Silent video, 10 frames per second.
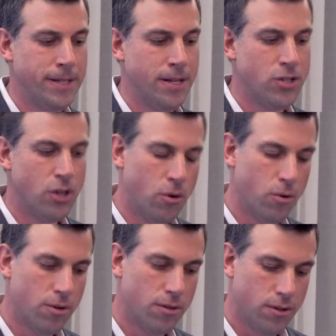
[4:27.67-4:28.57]

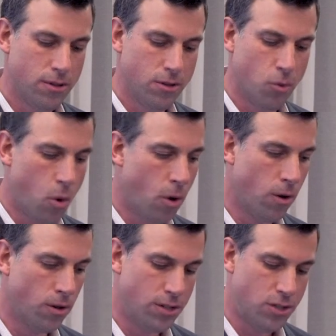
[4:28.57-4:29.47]
So the
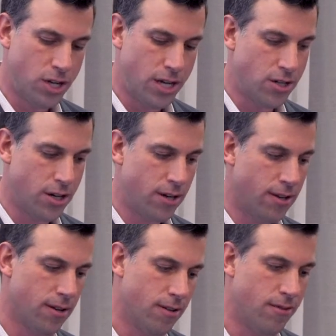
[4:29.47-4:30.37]
world is
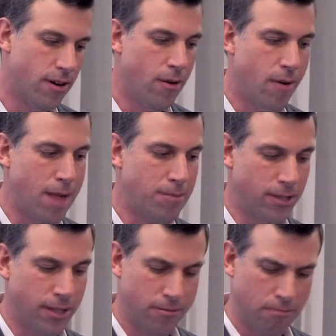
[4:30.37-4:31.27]
changing very
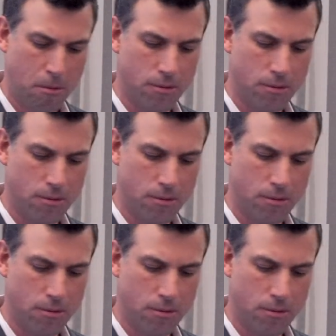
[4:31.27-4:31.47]
rapidly.